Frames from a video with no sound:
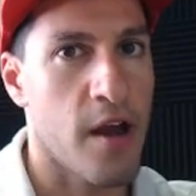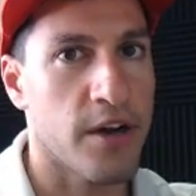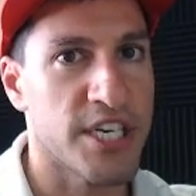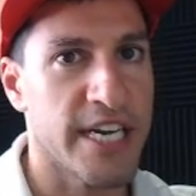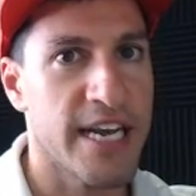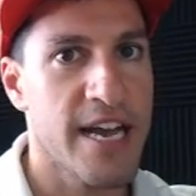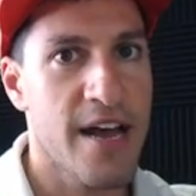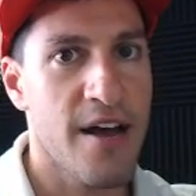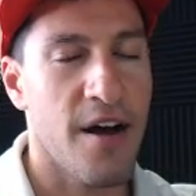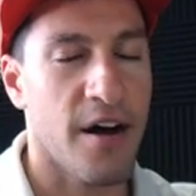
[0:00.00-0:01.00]
energy
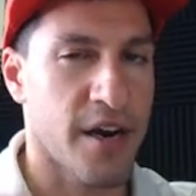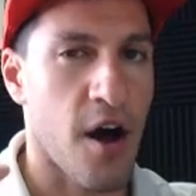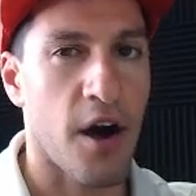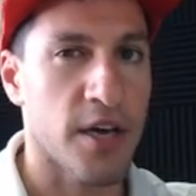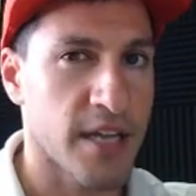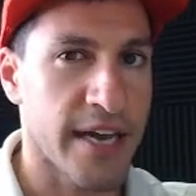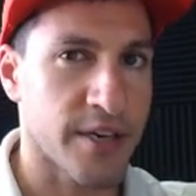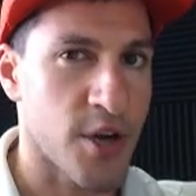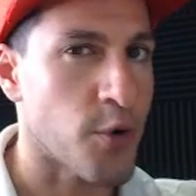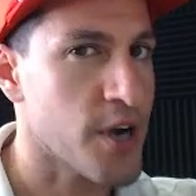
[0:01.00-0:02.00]
on an
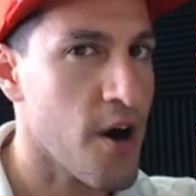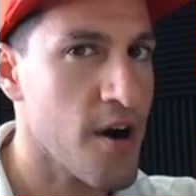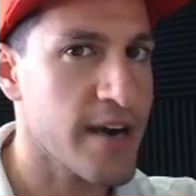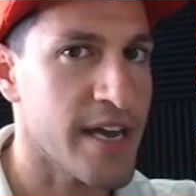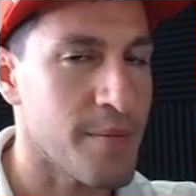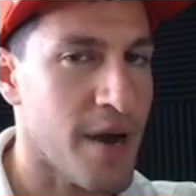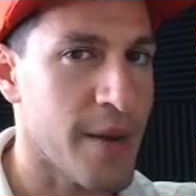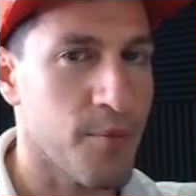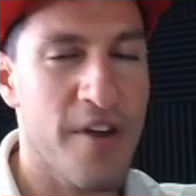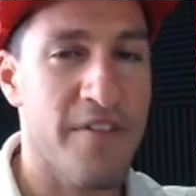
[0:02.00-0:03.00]
online code card in
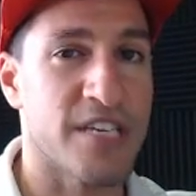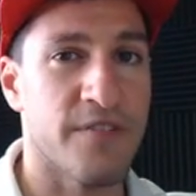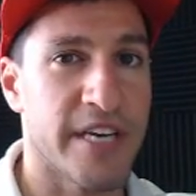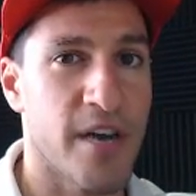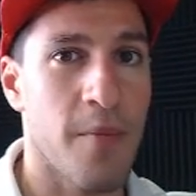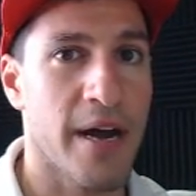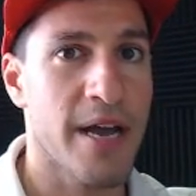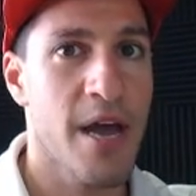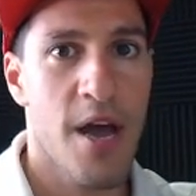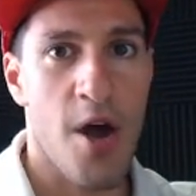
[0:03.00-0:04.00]
my previous video,
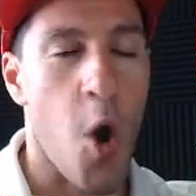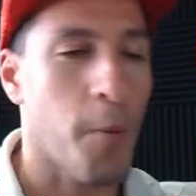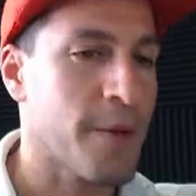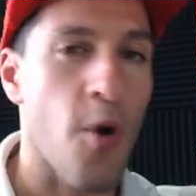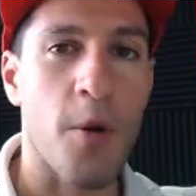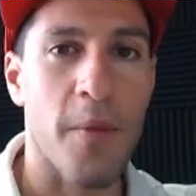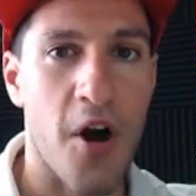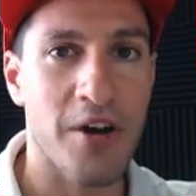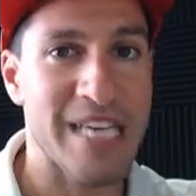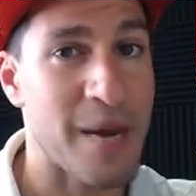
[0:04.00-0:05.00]
my opening Pokemon
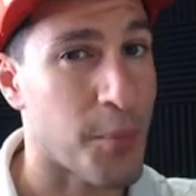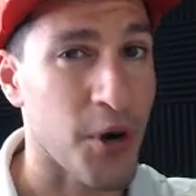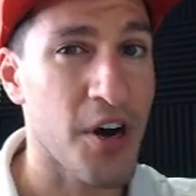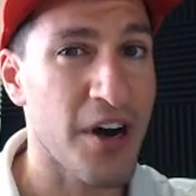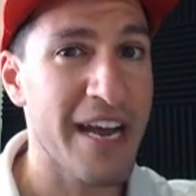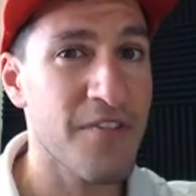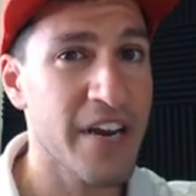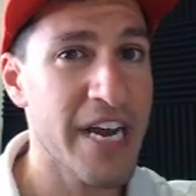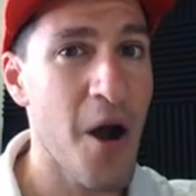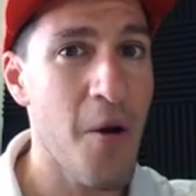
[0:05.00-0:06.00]
cards at Burger King
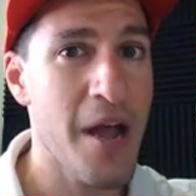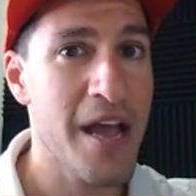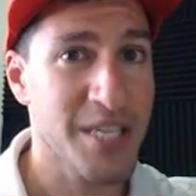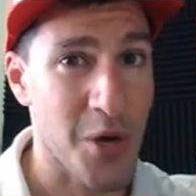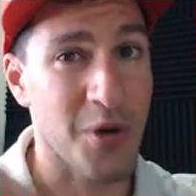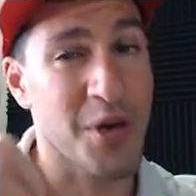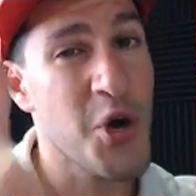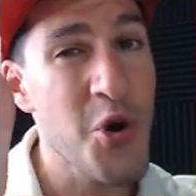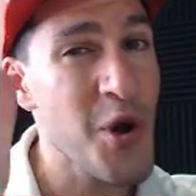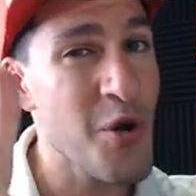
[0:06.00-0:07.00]
video. So
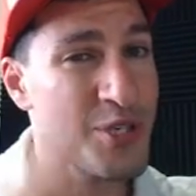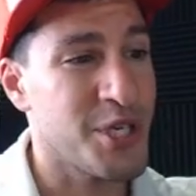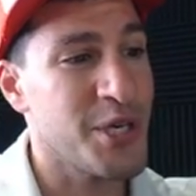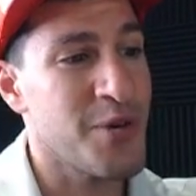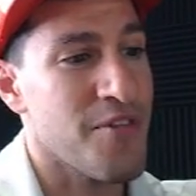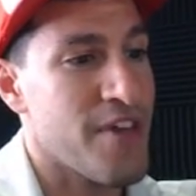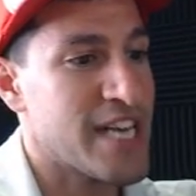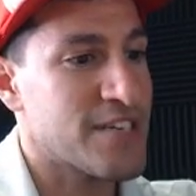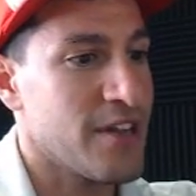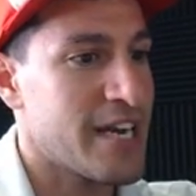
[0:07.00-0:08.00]
kudos to you and
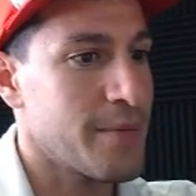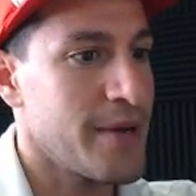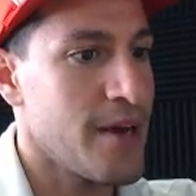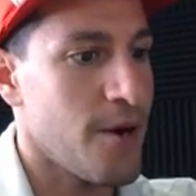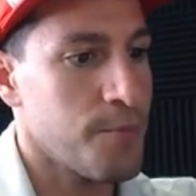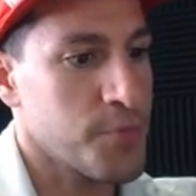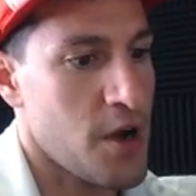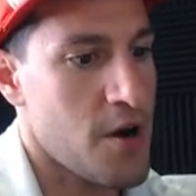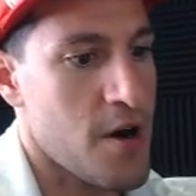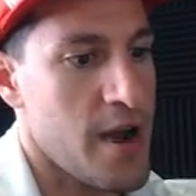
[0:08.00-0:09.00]
thanks for letting me know.
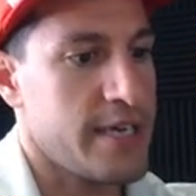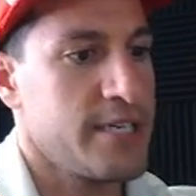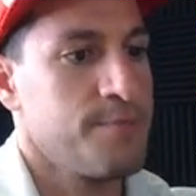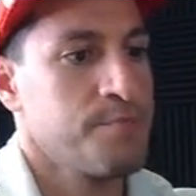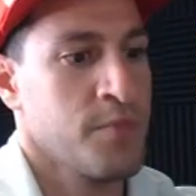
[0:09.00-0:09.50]
All right,